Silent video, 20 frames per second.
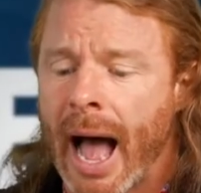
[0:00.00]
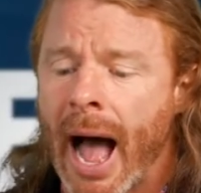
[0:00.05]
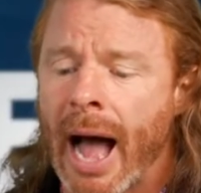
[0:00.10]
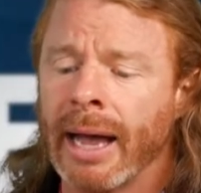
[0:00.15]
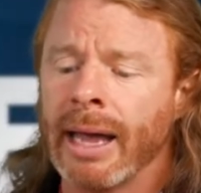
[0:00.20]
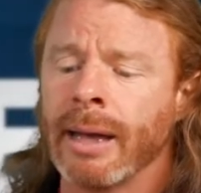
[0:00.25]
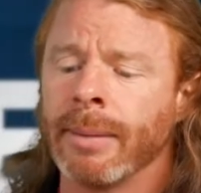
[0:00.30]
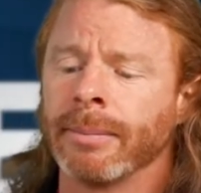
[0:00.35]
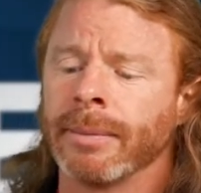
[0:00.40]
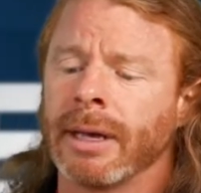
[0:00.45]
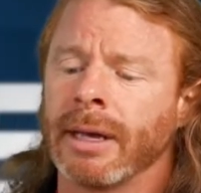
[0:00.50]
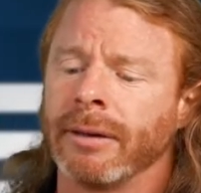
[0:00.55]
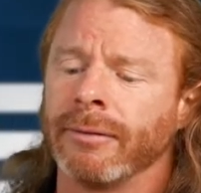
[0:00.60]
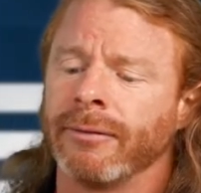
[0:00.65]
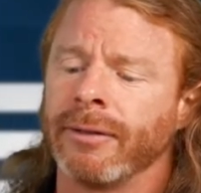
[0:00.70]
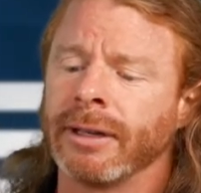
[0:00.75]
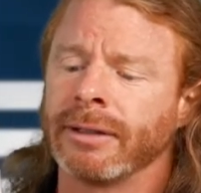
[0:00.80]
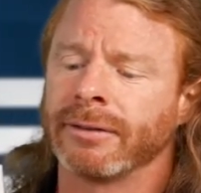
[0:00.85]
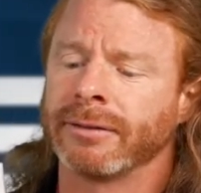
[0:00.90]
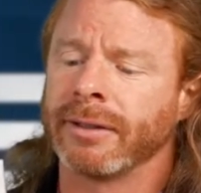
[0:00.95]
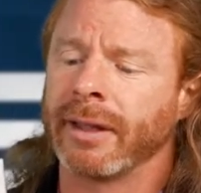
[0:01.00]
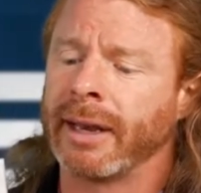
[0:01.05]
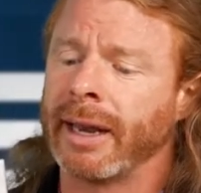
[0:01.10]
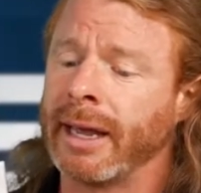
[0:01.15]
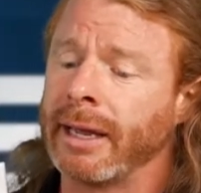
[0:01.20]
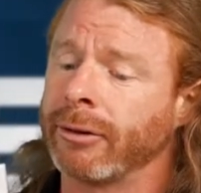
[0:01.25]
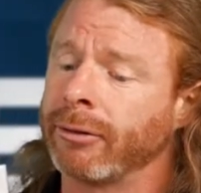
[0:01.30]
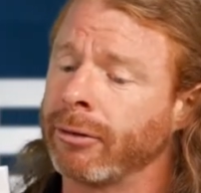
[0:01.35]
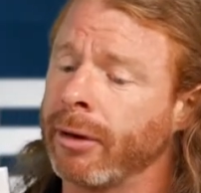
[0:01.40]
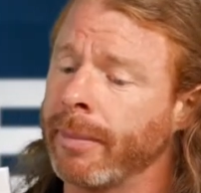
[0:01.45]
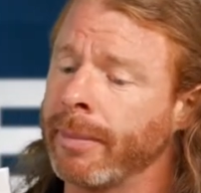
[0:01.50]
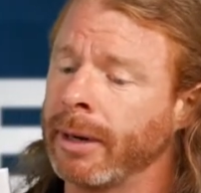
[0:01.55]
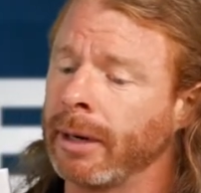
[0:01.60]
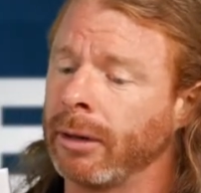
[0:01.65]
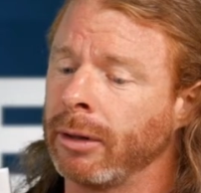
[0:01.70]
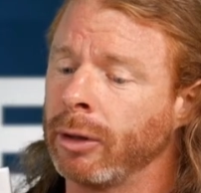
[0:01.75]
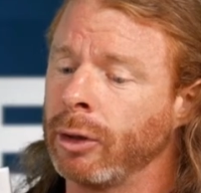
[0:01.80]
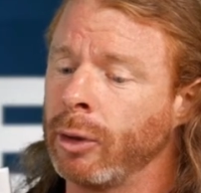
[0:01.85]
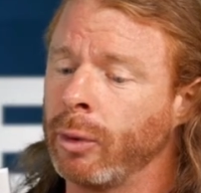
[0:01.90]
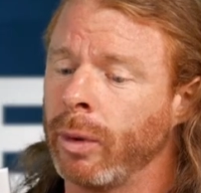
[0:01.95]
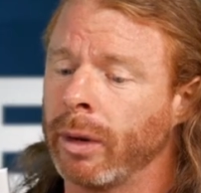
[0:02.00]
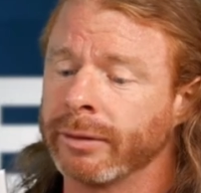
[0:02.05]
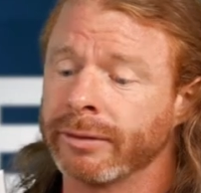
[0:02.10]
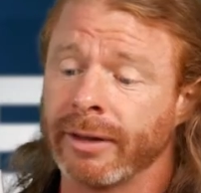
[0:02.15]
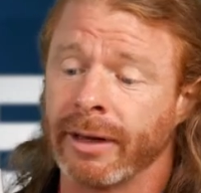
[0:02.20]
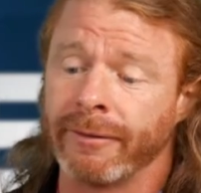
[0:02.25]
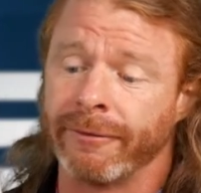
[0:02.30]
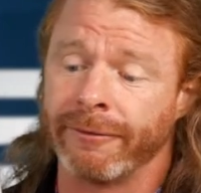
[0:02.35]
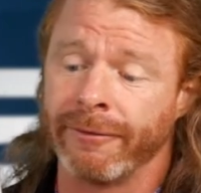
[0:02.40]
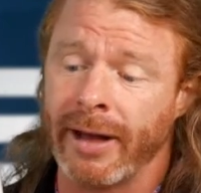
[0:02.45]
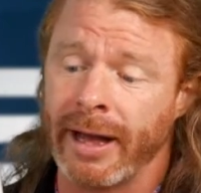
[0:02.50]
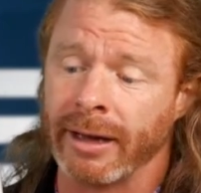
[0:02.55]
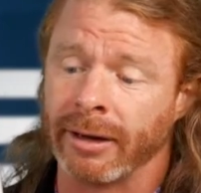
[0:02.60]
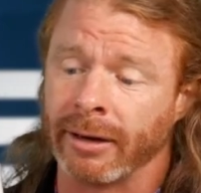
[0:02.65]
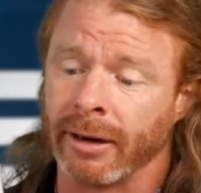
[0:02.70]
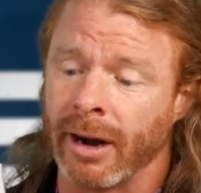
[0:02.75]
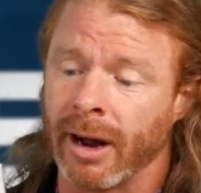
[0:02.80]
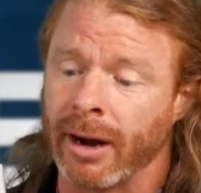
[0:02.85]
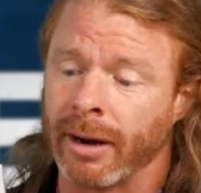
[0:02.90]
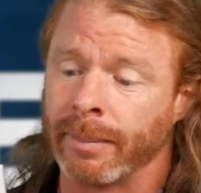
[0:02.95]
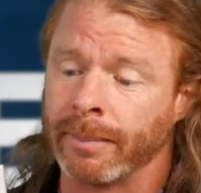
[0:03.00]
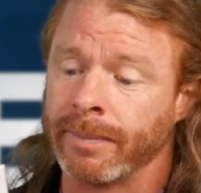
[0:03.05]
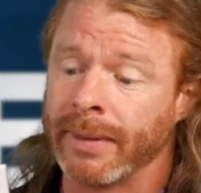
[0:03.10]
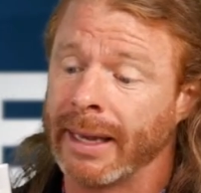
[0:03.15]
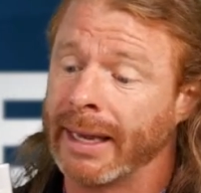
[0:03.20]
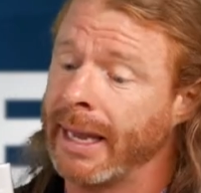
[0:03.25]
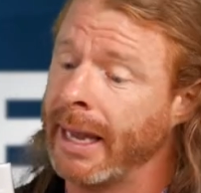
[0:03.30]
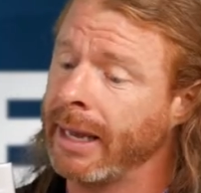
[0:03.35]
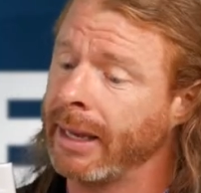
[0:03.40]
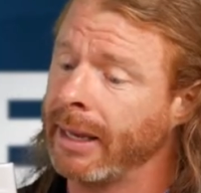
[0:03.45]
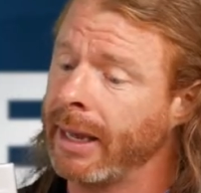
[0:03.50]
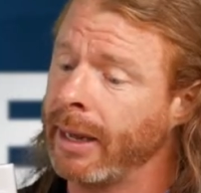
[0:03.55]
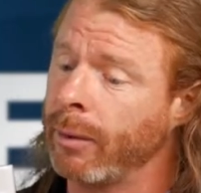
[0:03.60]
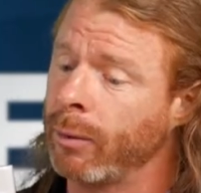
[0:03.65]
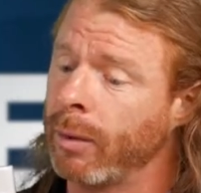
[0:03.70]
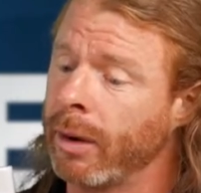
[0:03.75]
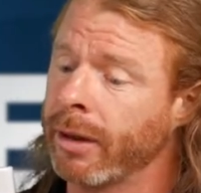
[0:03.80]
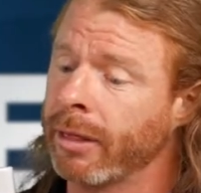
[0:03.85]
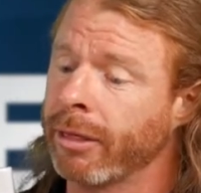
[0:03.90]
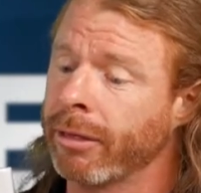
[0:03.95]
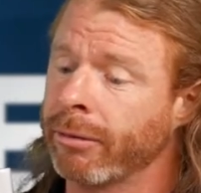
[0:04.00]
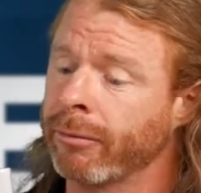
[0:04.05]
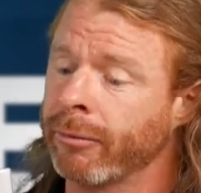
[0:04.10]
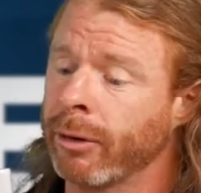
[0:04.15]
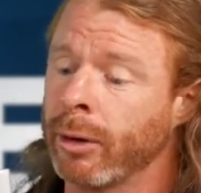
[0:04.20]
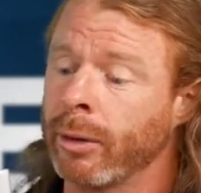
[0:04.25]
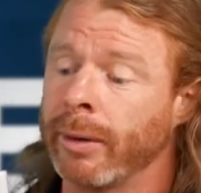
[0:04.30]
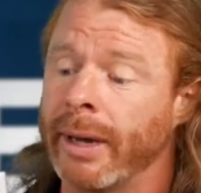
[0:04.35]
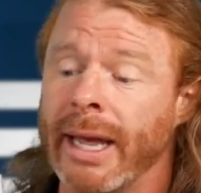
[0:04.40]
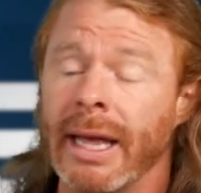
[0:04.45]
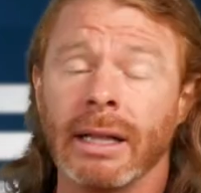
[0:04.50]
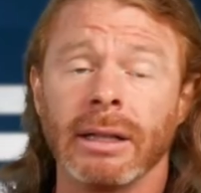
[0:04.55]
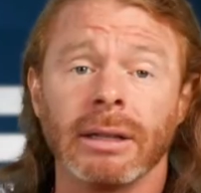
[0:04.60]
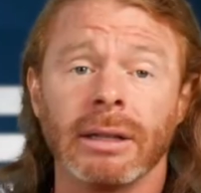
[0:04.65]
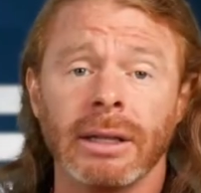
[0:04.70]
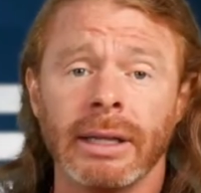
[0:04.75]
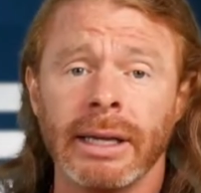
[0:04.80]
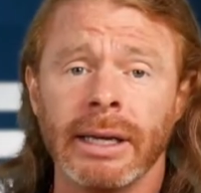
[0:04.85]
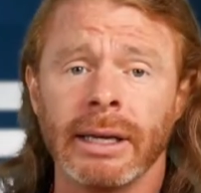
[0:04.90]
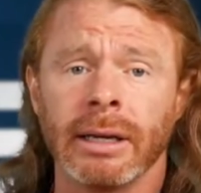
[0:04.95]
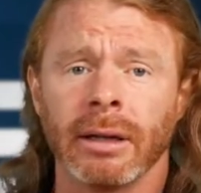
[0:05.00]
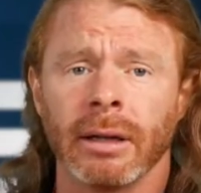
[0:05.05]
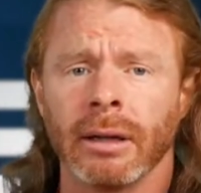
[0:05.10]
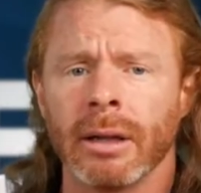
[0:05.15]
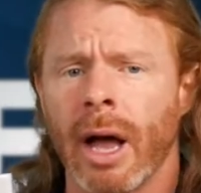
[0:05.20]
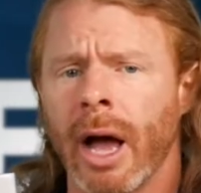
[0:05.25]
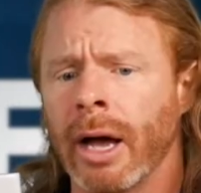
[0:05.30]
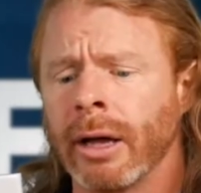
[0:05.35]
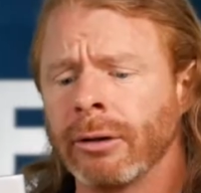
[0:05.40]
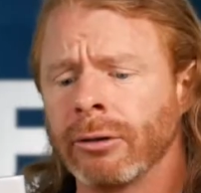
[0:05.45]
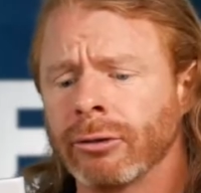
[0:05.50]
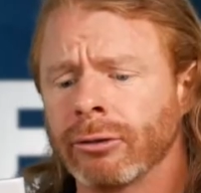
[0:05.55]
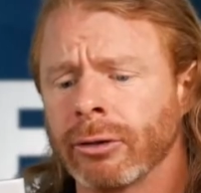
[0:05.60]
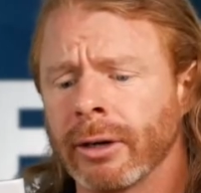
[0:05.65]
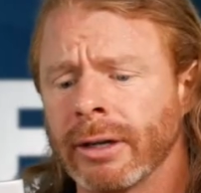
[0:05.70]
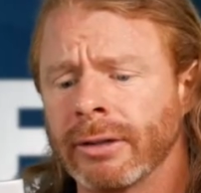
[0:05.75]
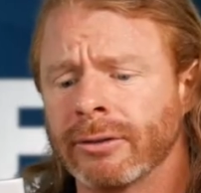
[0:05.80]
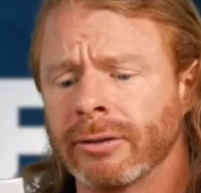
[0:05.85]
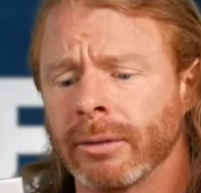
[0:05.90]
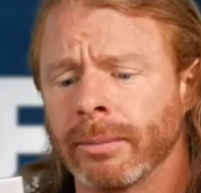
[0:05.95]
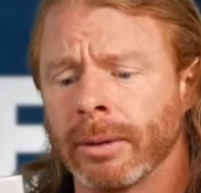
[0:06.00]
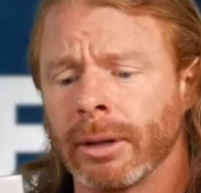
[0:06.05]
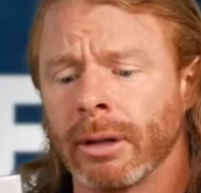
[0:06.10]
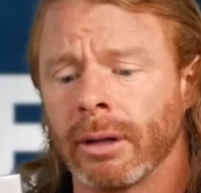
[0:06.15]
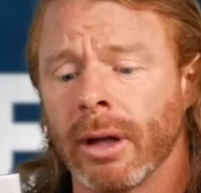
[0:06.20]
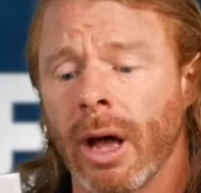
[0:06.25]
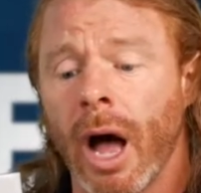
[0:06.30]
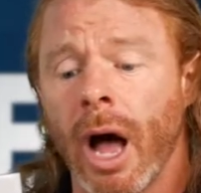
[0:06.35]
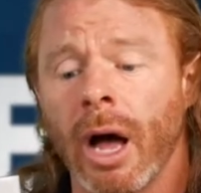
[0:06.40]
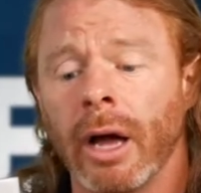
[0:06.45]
I am convinced that a criminal who wants a firearm can get one through illegal, untraceable,